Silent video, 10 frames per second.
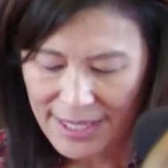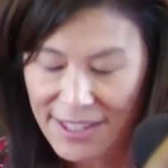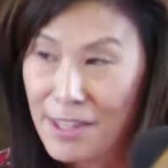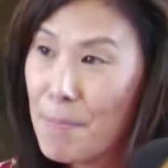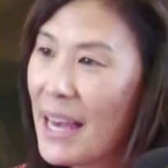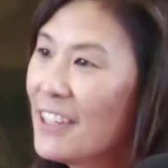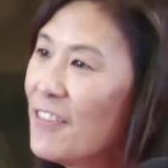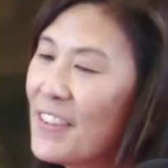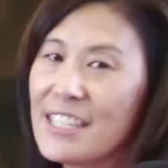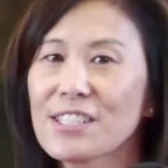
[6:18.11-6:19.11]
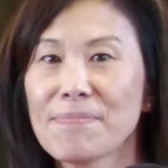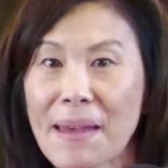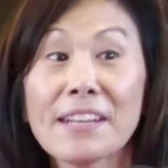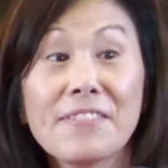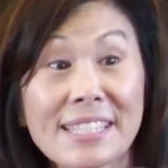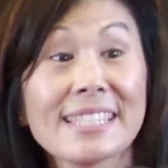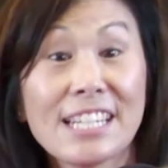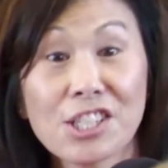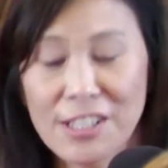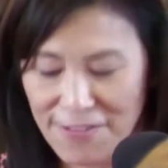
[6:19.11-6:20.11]
the
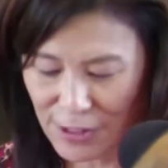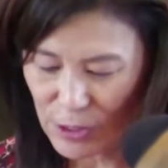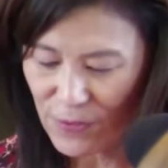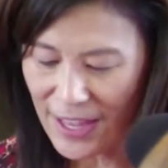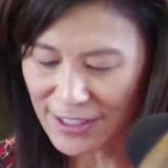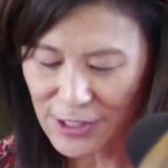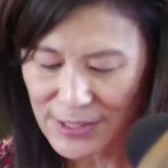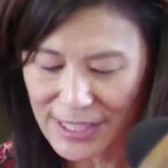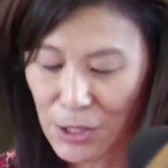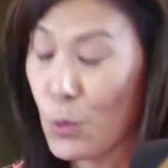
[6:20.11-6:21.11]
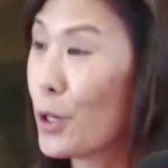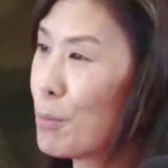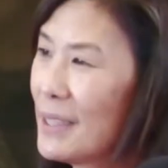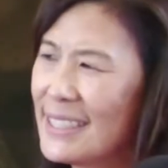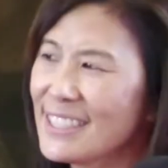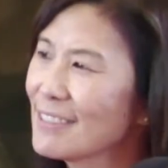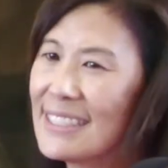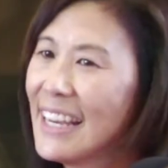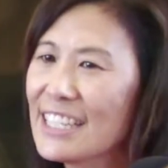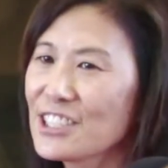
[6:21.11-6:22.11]
manifestation of those values in the workplace
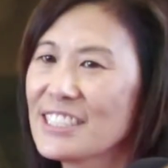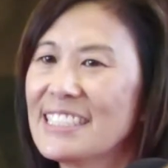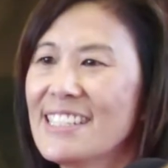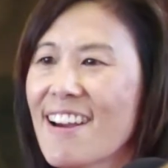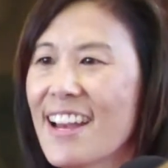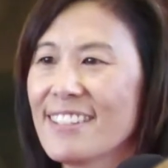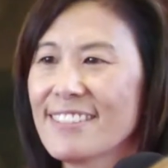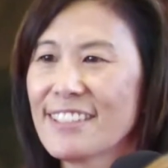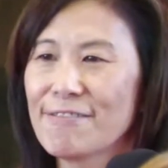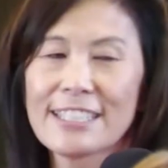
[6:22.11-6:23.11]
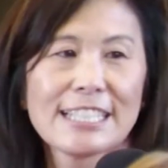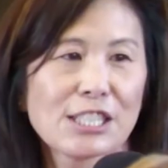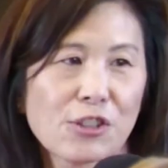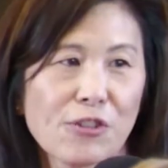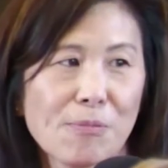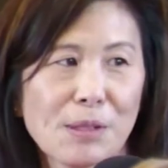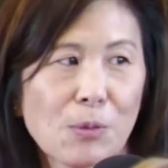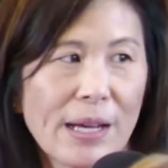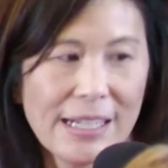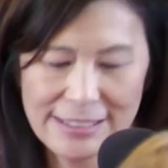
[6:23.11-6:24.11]
actually did not really serve me
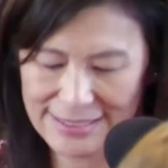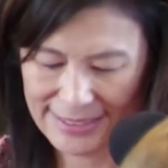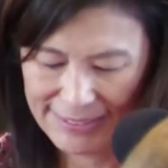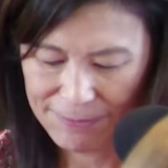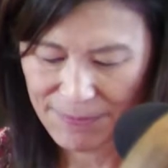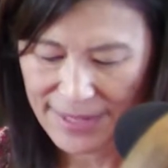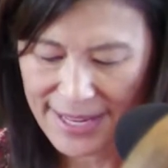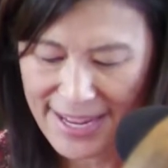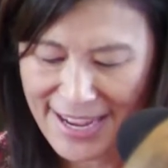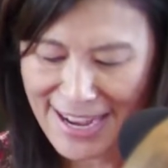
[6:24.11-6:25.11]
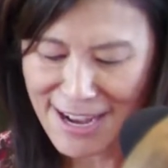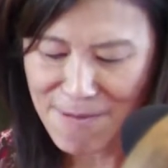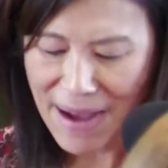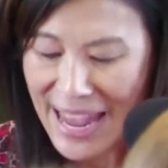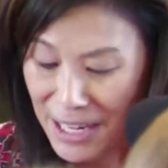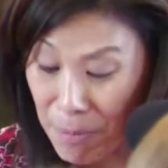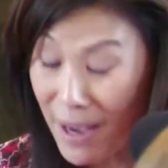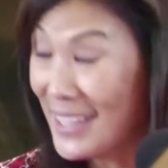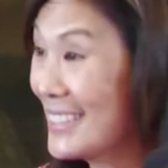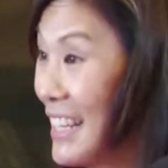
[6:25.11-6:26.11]
well. I had a
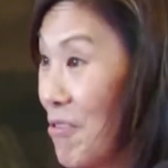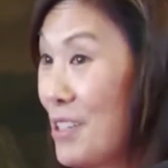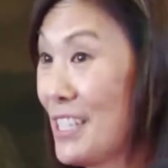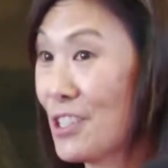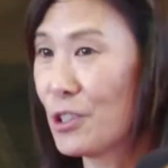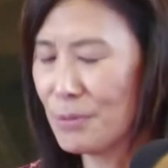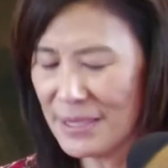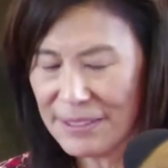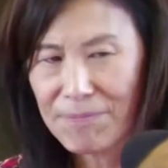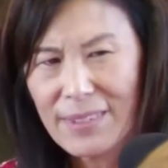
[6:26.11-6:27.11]
boss that once told me,